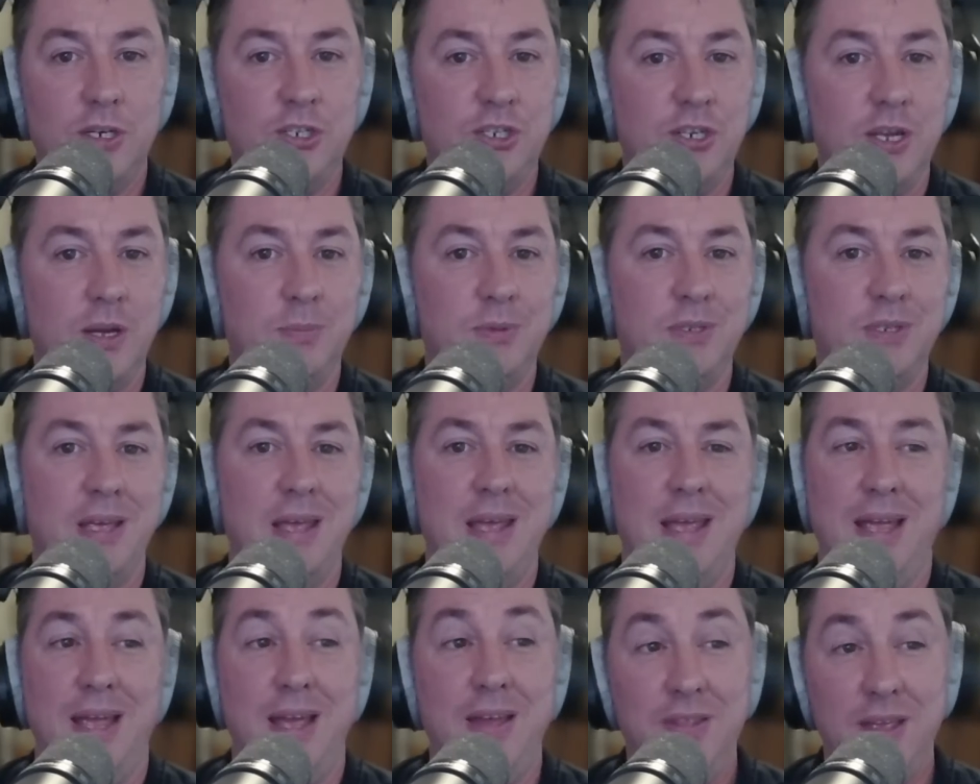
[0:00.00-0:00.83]
1 ships,
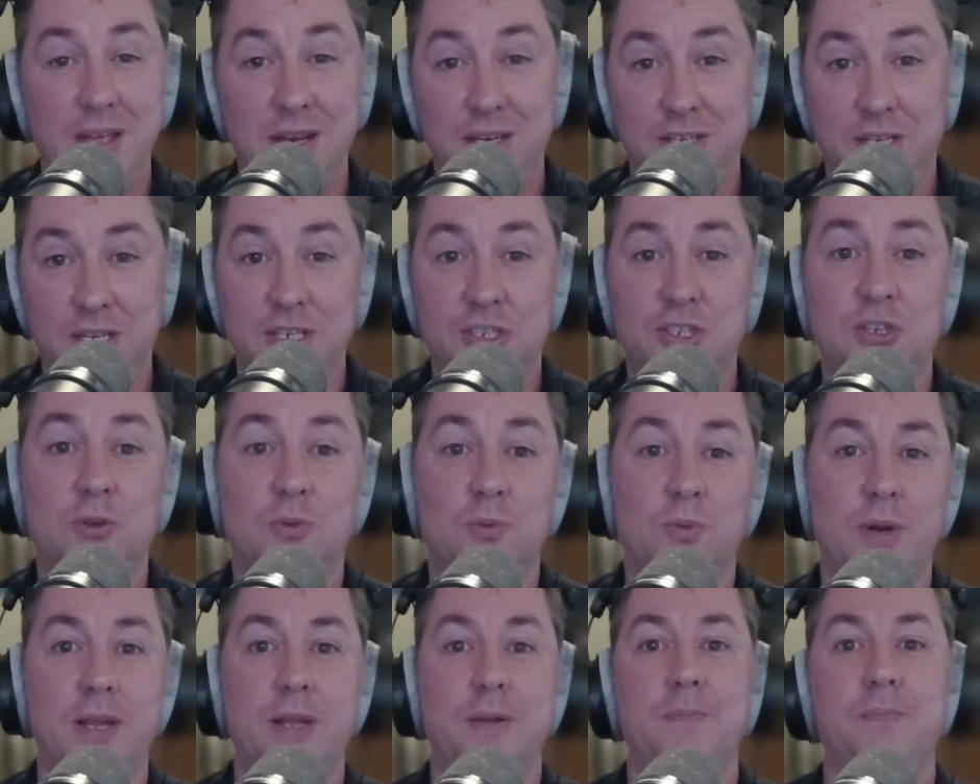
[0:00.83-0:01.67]
and the
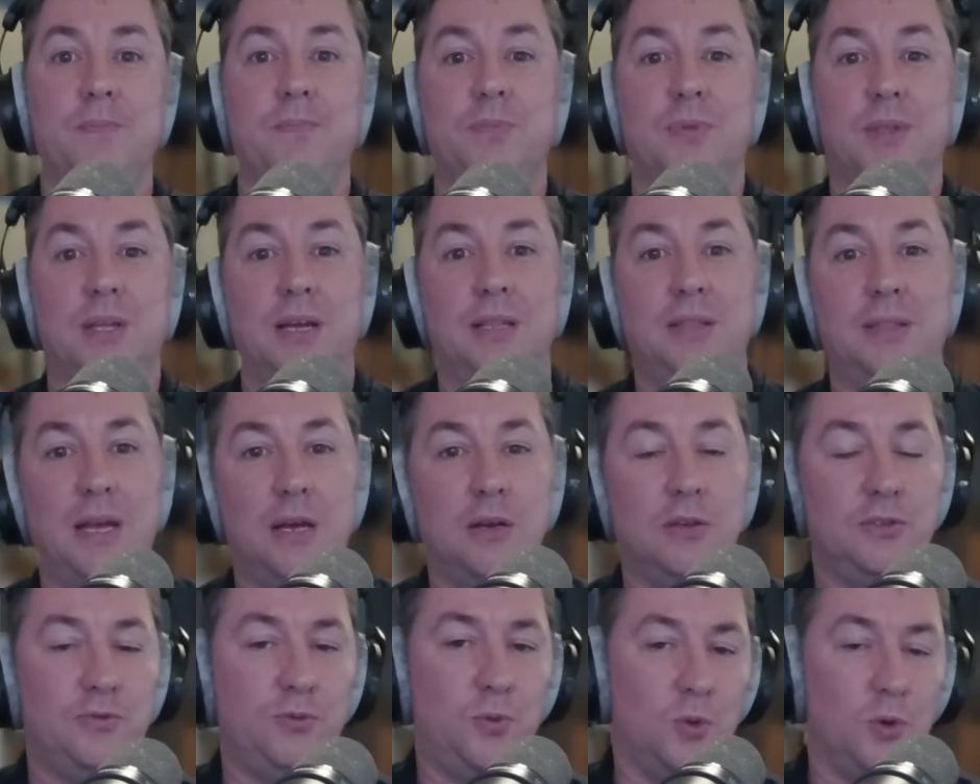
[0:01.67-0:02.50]
additional ring
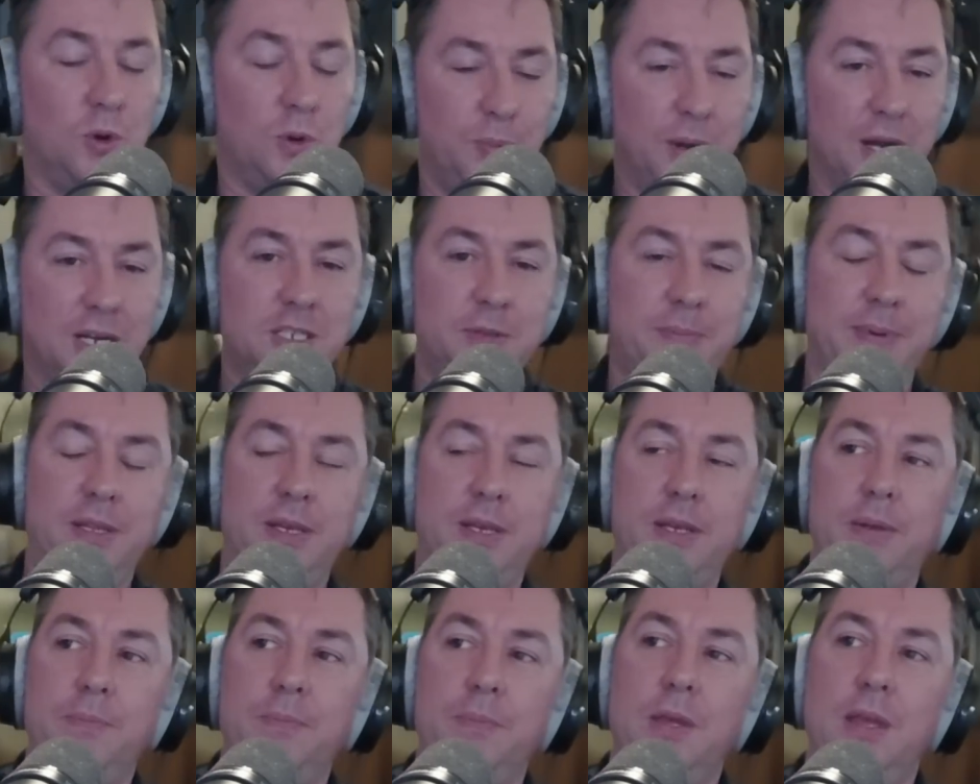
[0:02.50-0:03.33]
allows for
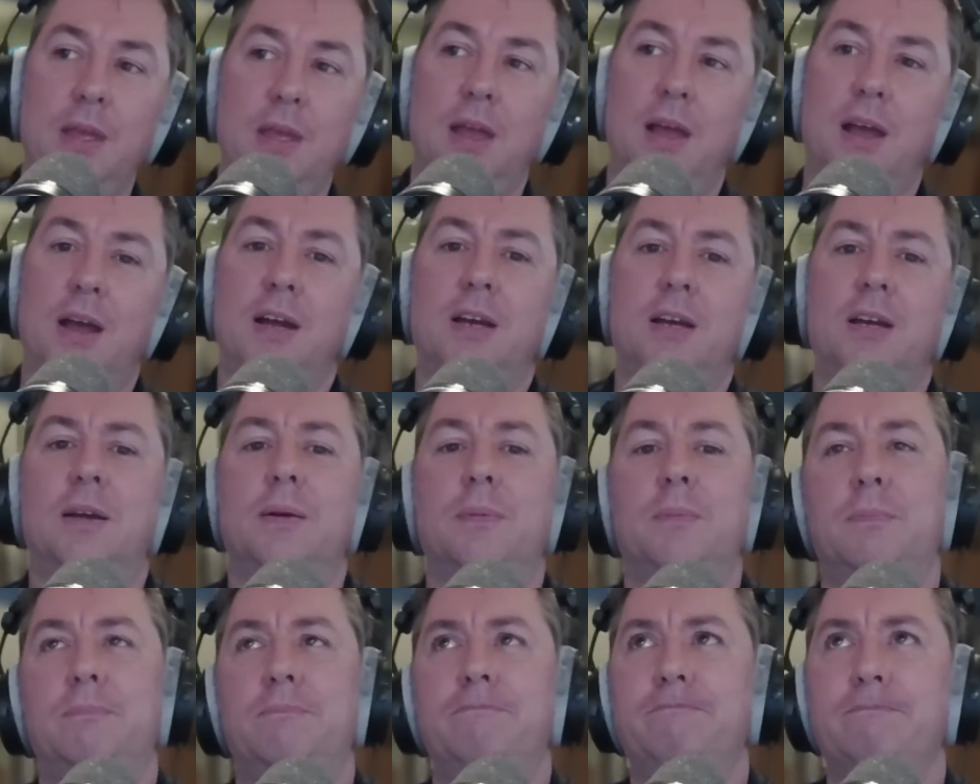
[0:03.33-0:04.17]
approximately
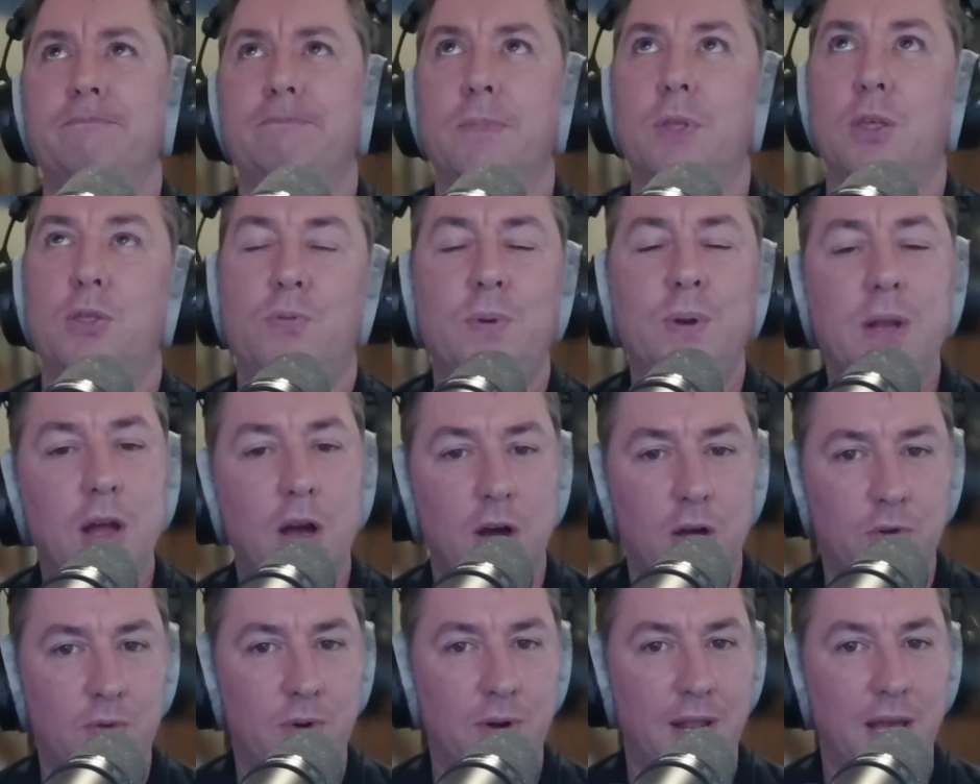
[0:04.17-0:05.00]

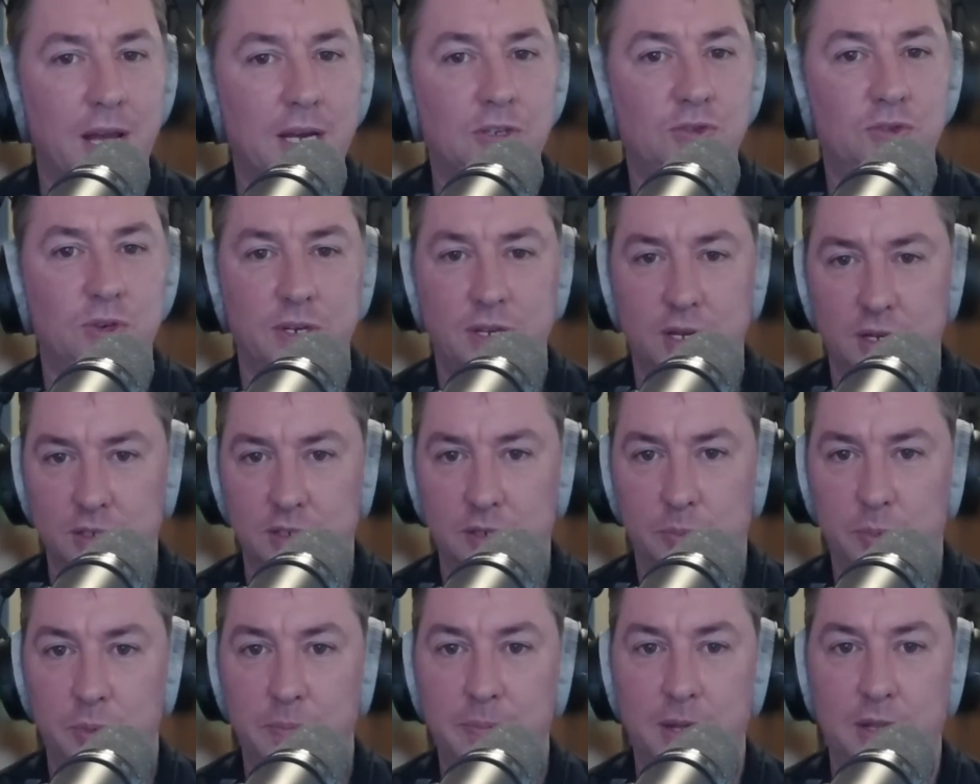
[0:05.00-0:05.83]
300 extra tons of